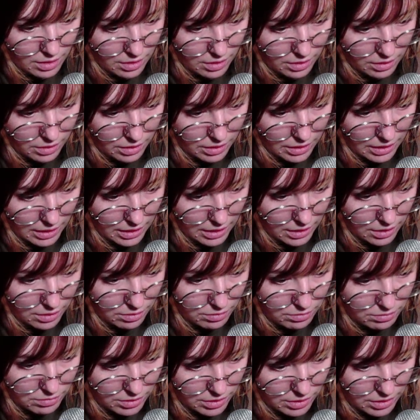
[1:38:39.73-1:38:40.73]
Yeah, I
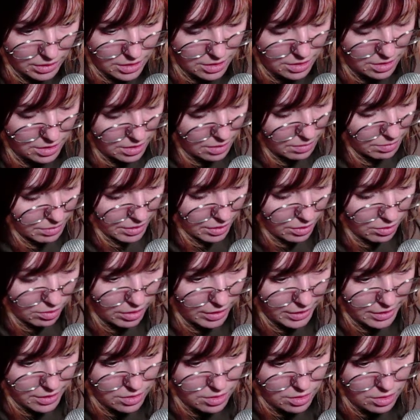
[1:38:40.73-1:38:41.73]
don't want this to be
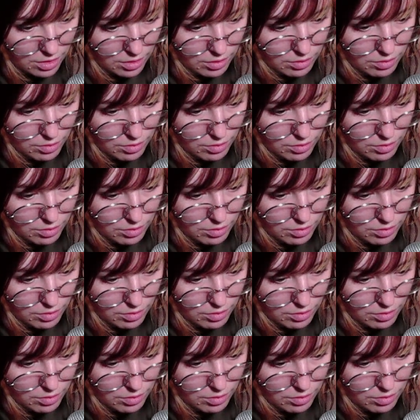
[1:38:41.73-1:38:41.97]
quite so